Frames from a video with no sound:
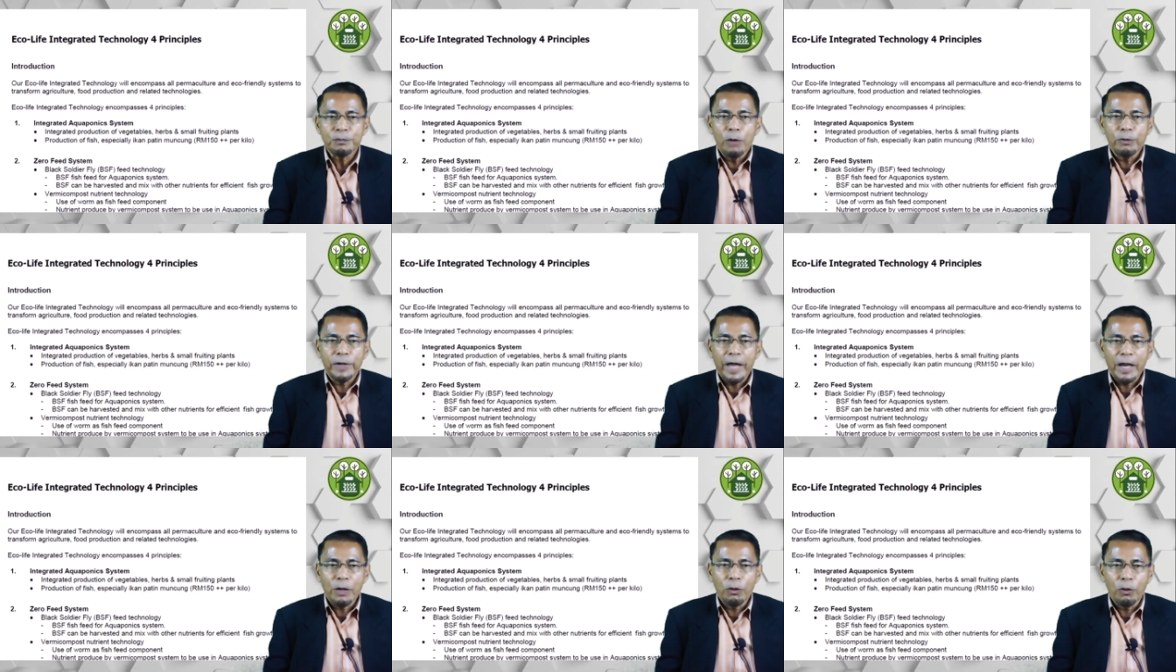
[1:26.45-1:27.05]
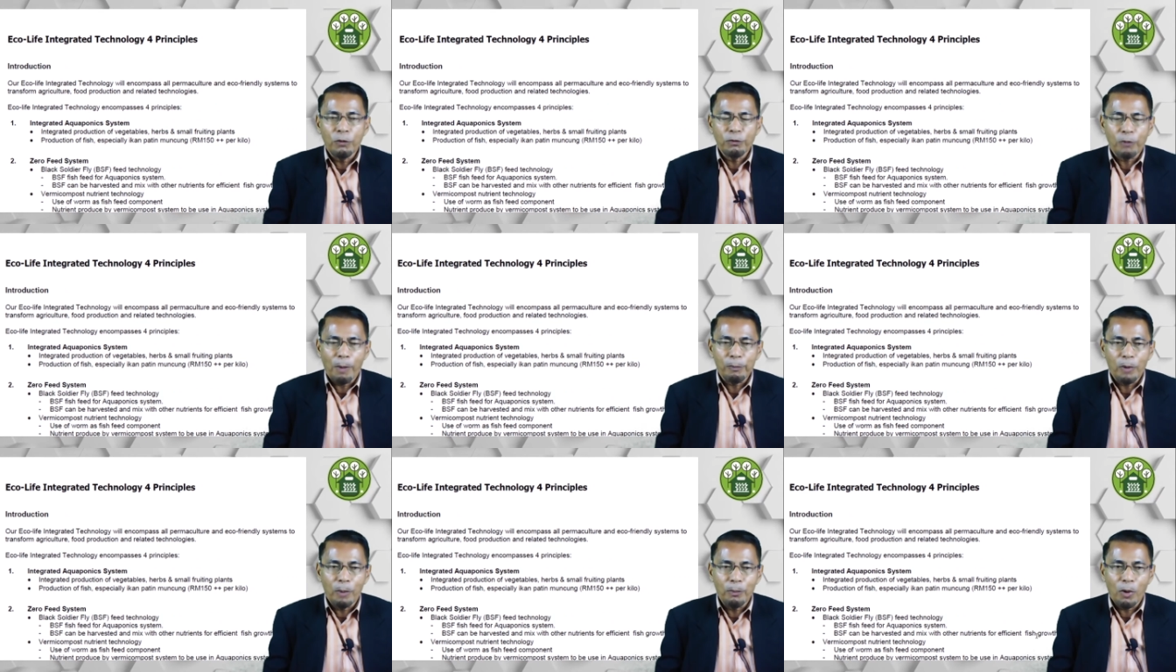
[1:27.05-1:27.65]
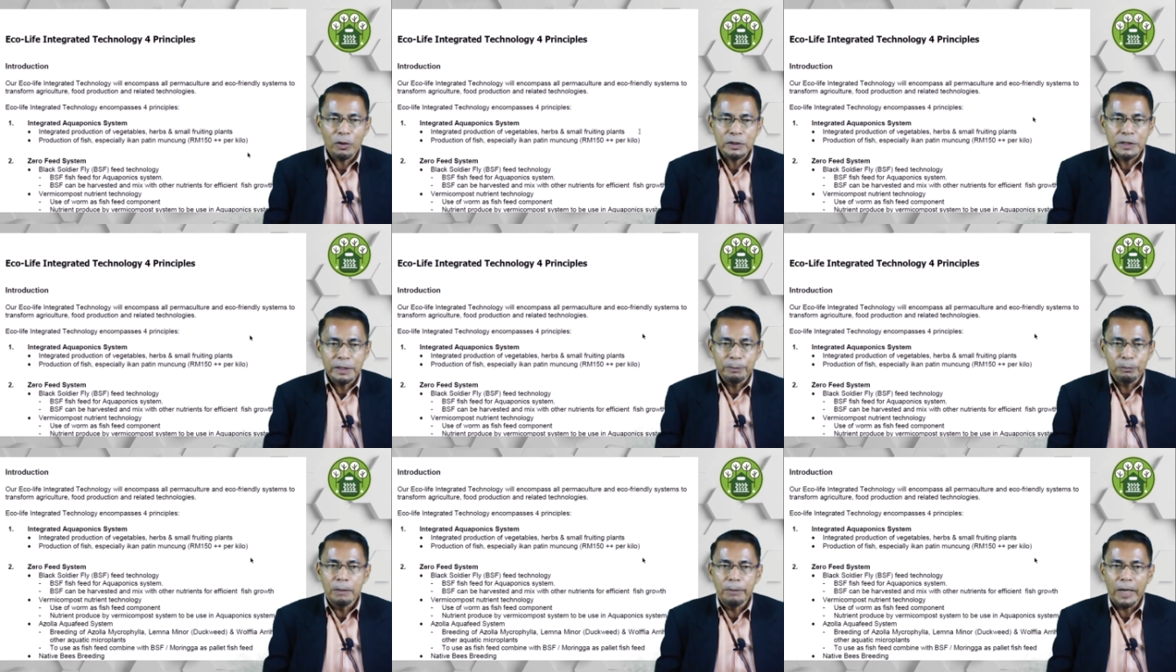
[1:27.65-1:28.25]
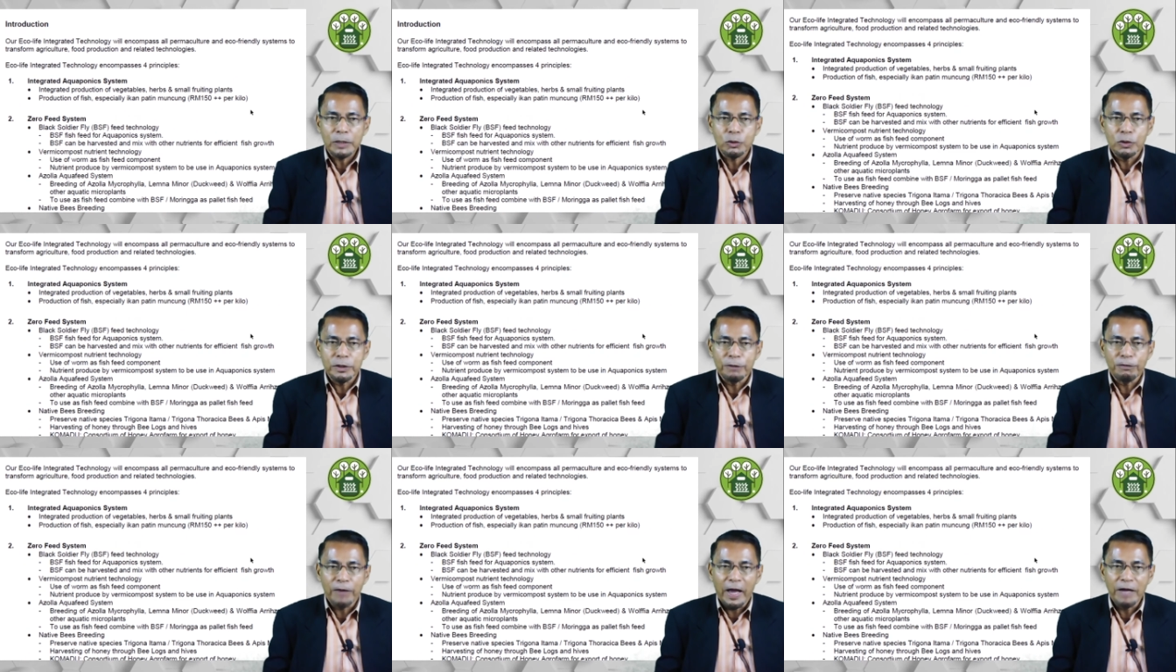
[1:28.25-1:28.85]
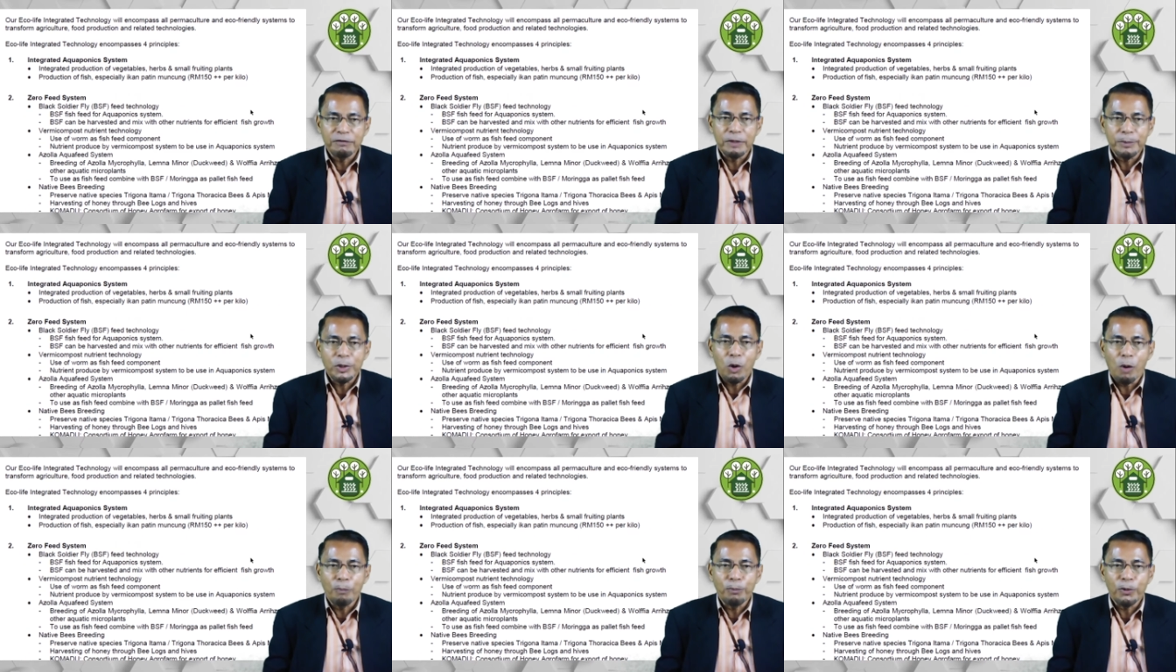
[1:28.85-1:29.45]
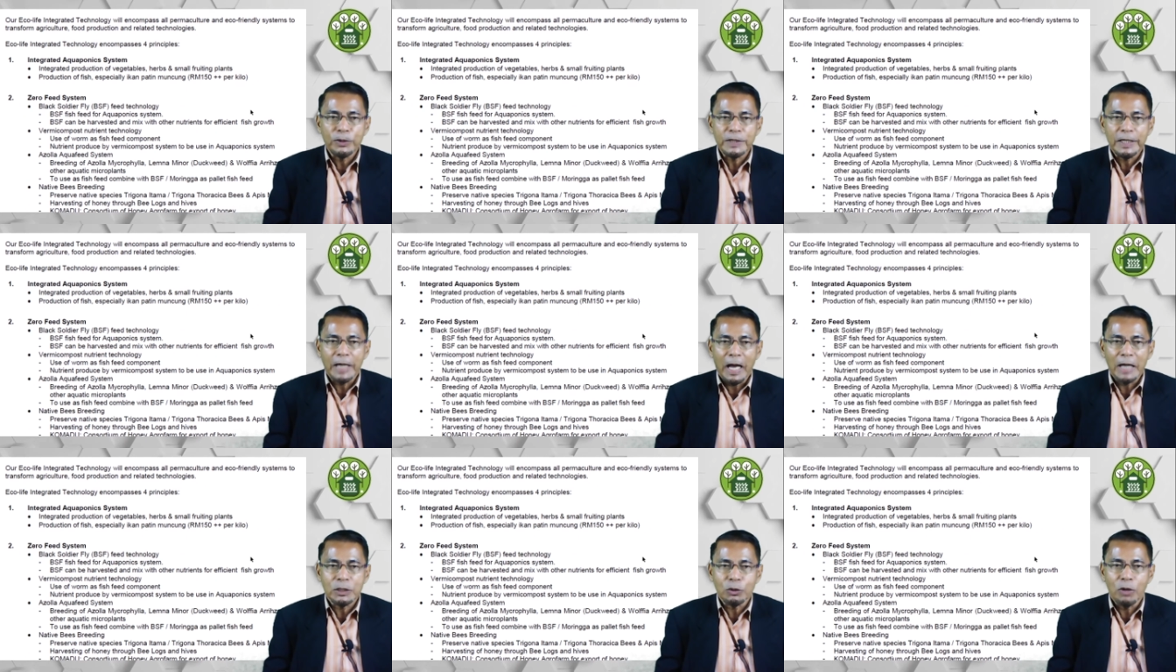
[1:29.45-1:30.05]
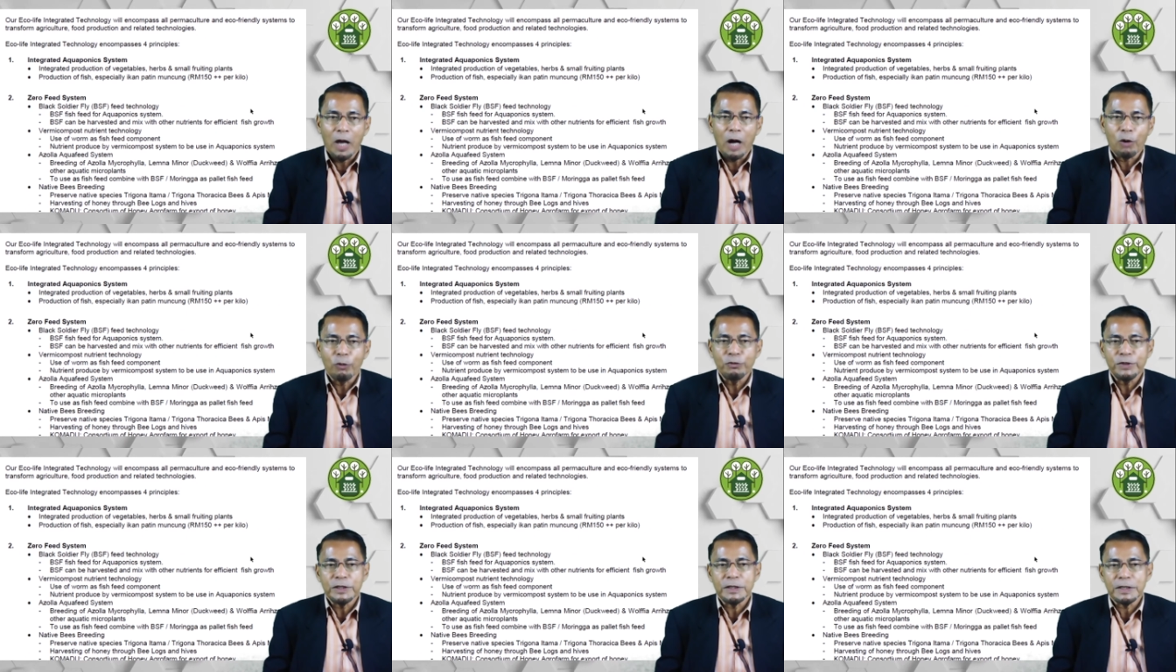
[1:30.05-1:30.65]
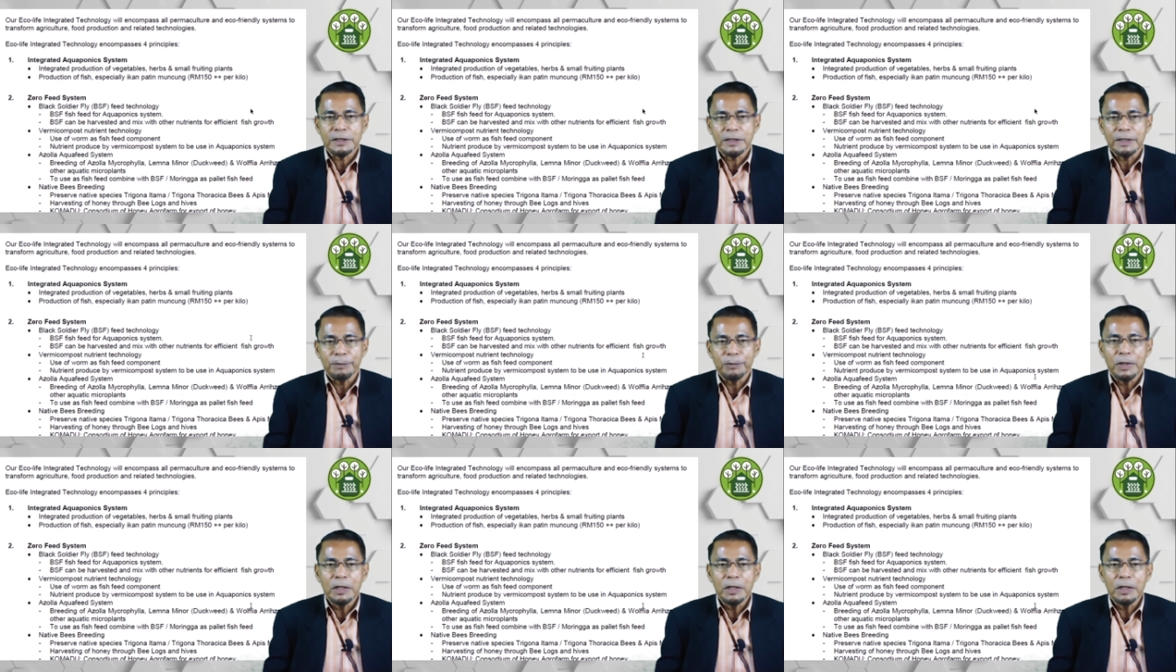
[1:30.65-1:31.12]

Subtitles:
we can go from black soldier fly, vermicompost, and Azolla aquafeed system.